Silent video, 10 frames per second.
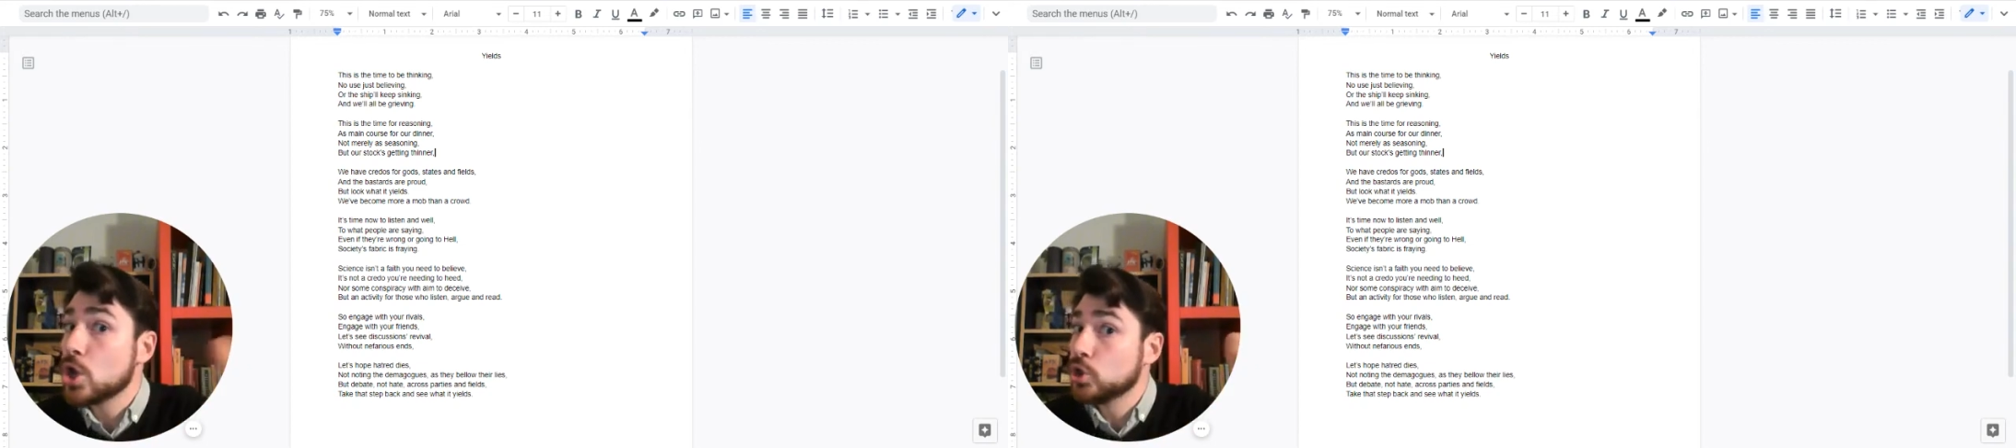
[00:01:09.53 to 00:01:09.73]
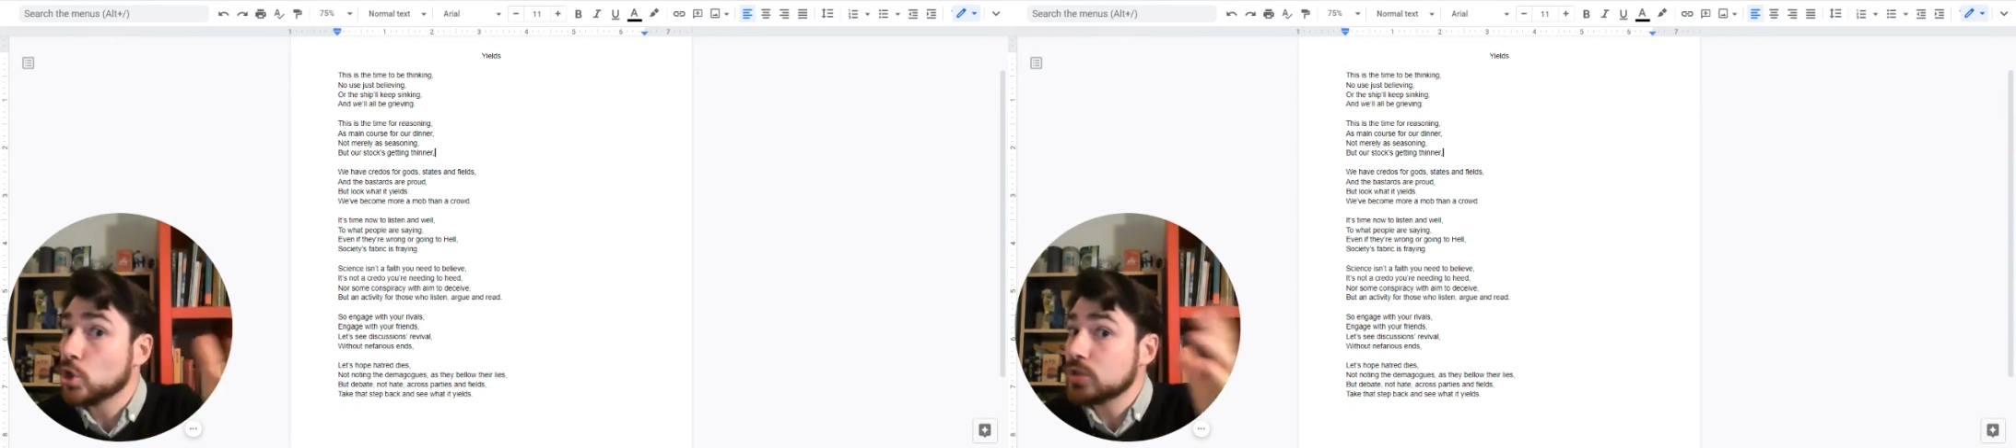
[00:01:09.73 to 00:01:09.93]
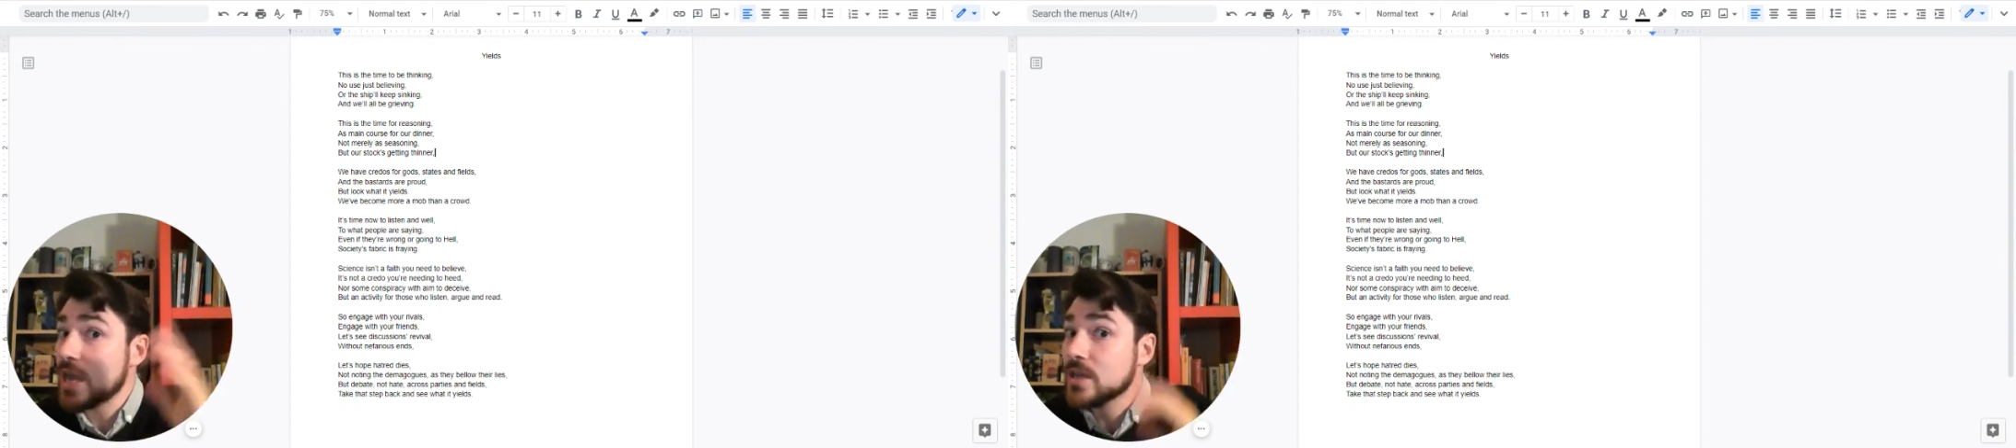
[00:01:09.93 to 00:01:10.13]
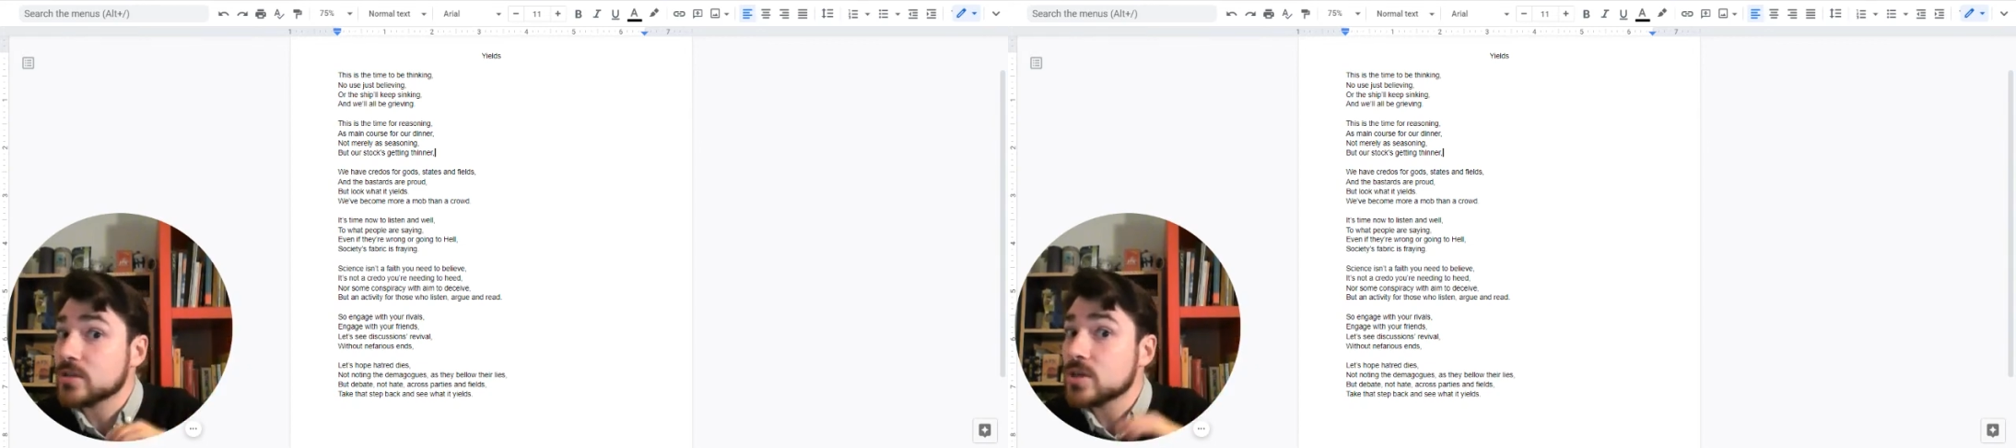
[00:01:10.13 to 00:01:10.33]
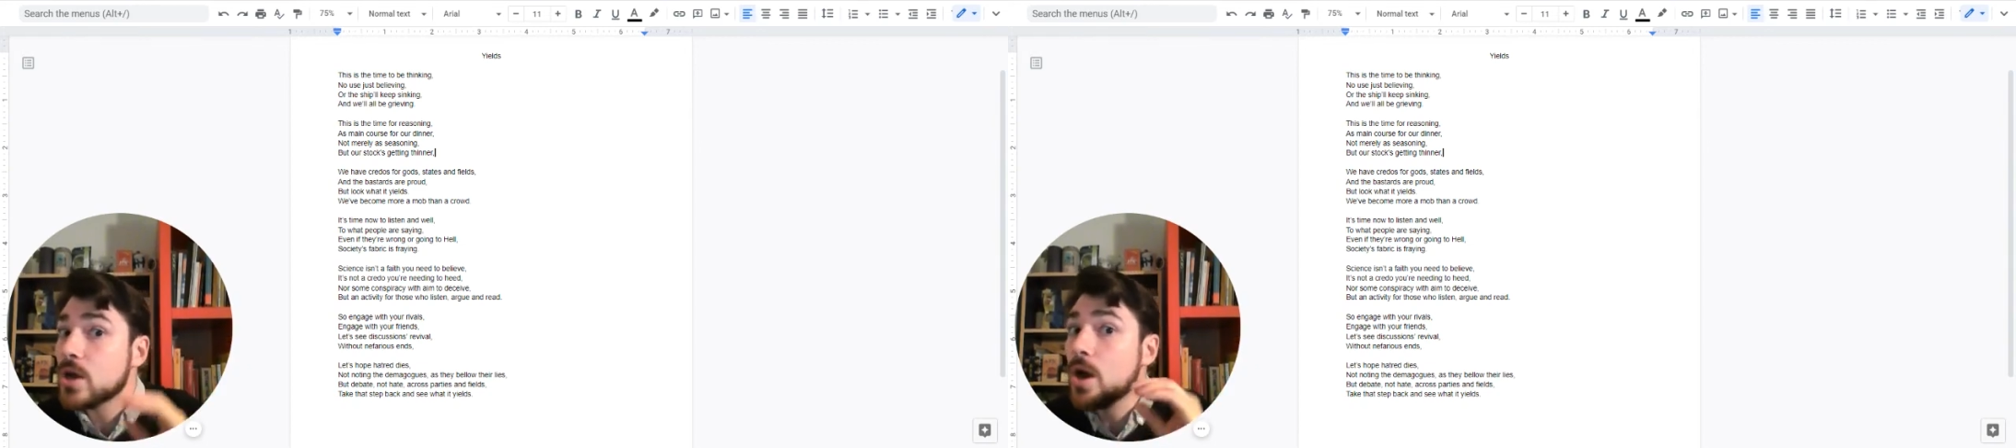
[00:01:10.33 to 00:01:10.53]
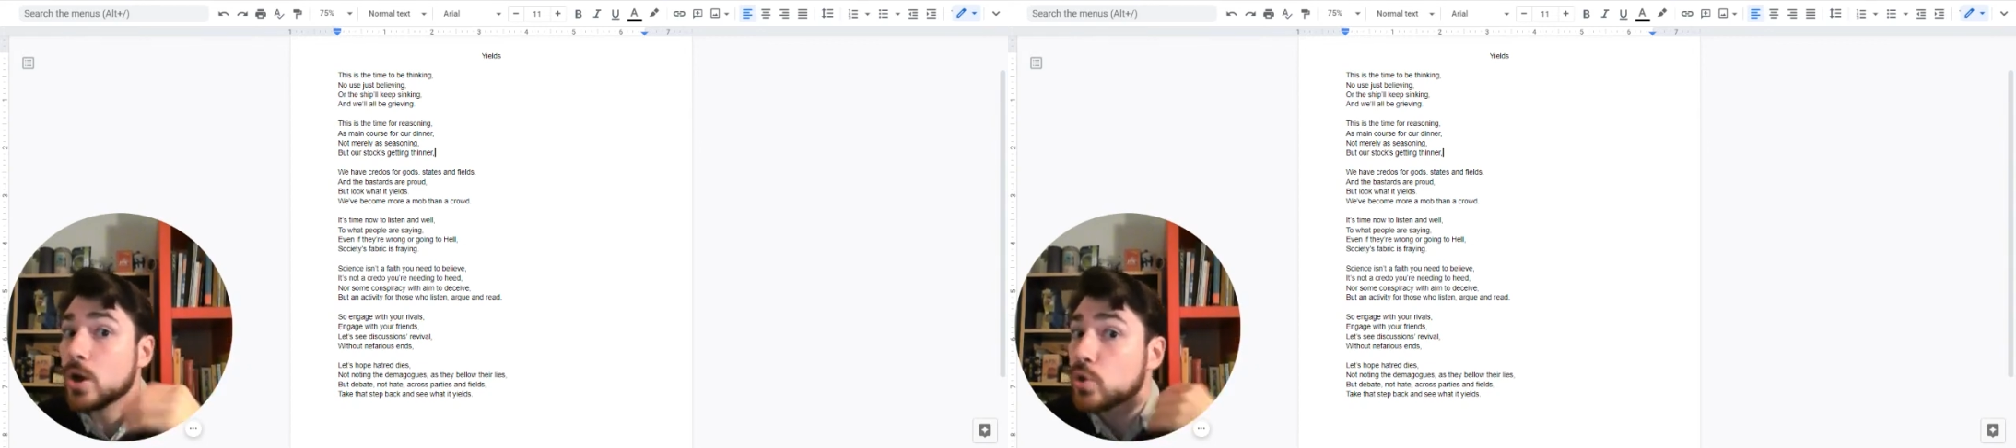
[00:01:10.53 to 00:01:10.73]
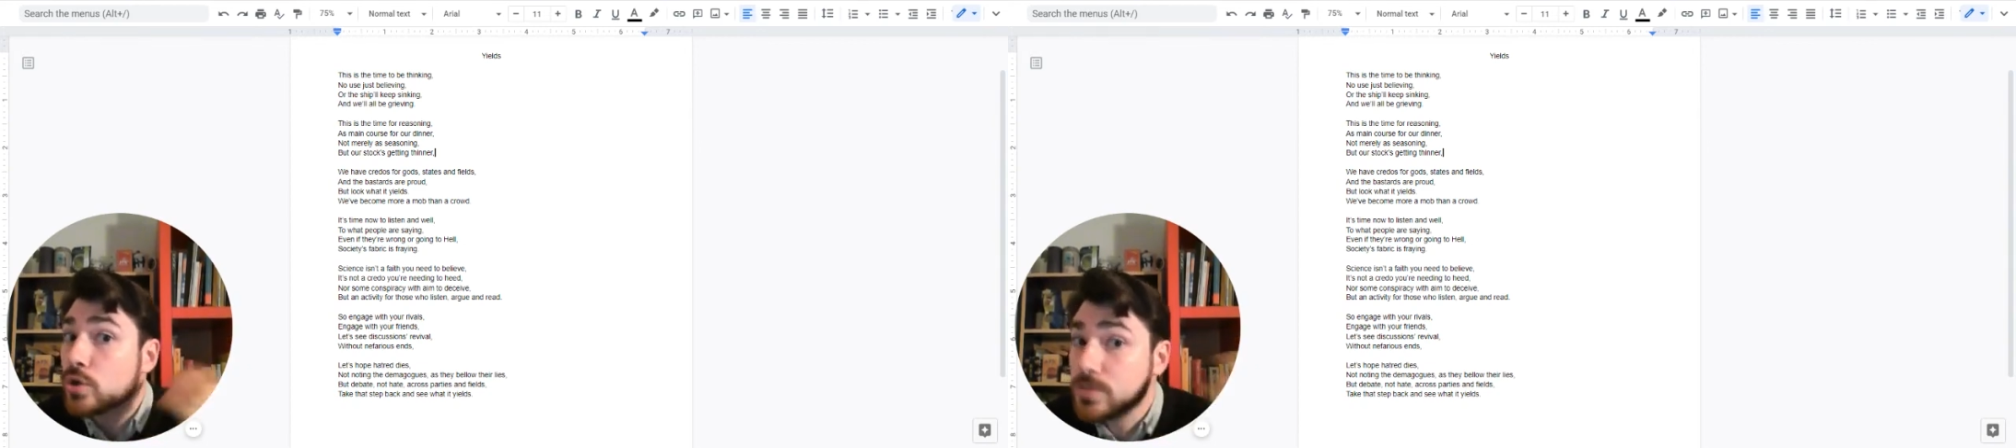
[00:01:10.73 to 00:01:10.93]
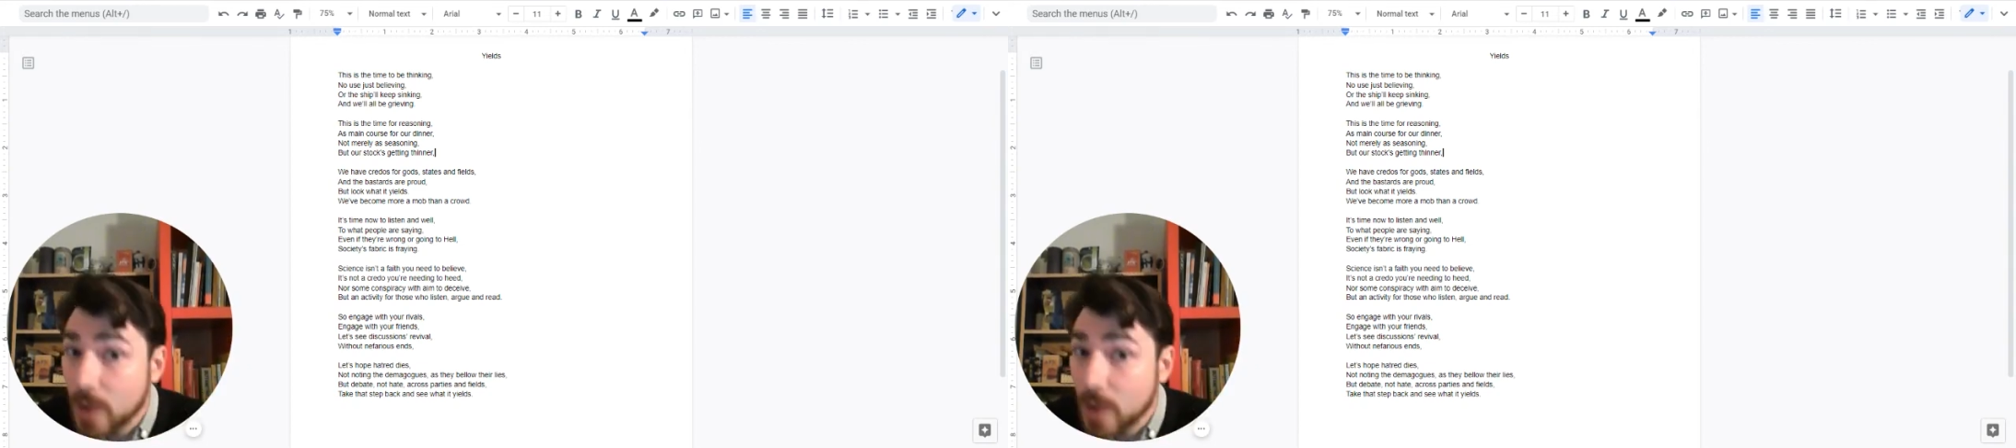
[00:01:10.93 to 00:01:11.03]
not hate, across